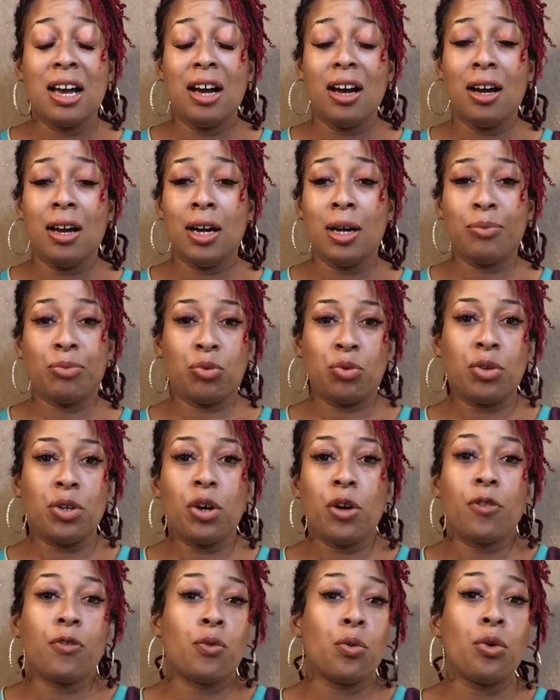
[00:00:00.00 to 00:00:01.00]
3
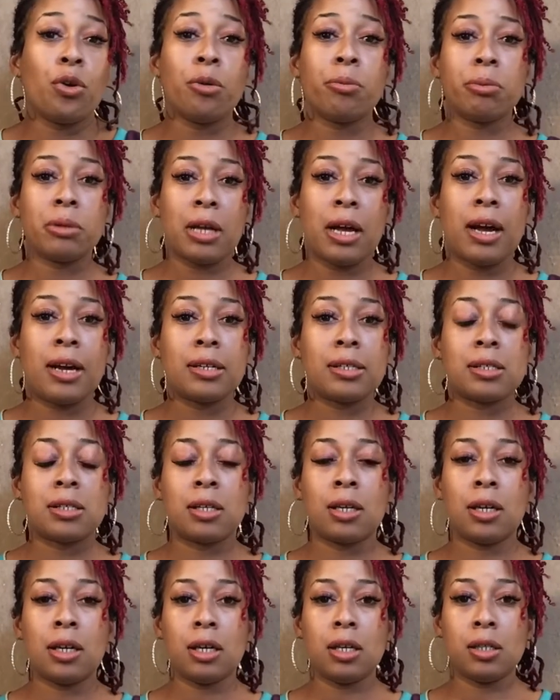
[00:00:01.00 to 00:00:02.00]
or 4 blocks
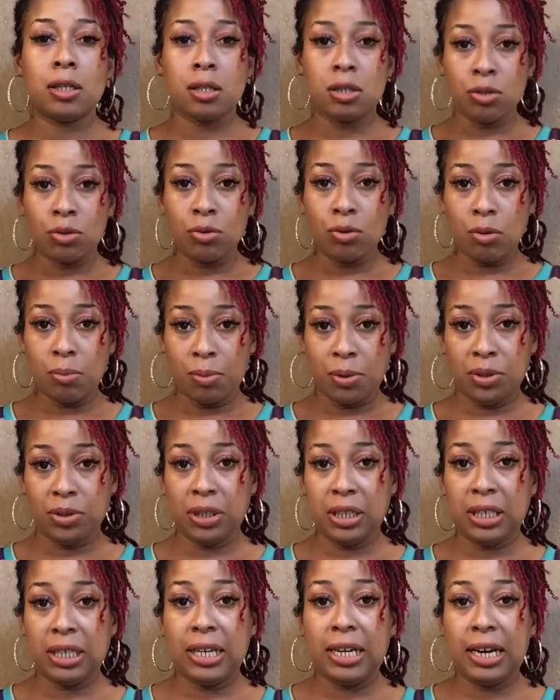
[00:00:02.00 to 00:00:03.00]
to get to the
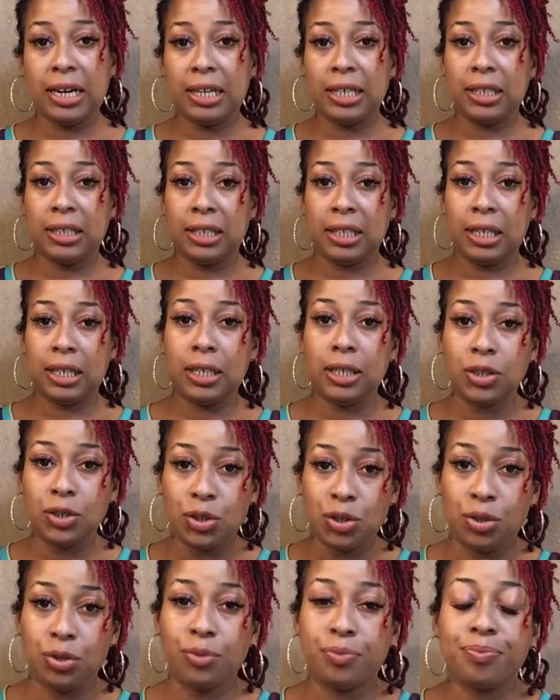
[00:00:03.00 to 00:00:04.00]
building that I need to get
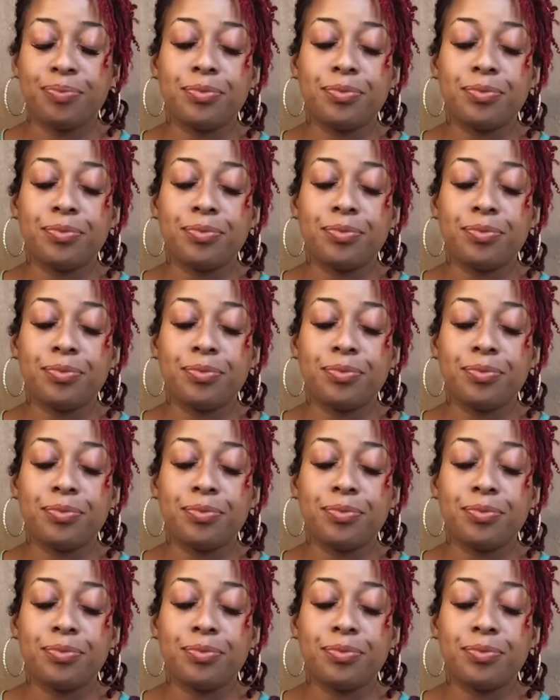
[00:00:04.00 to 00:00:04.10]
into.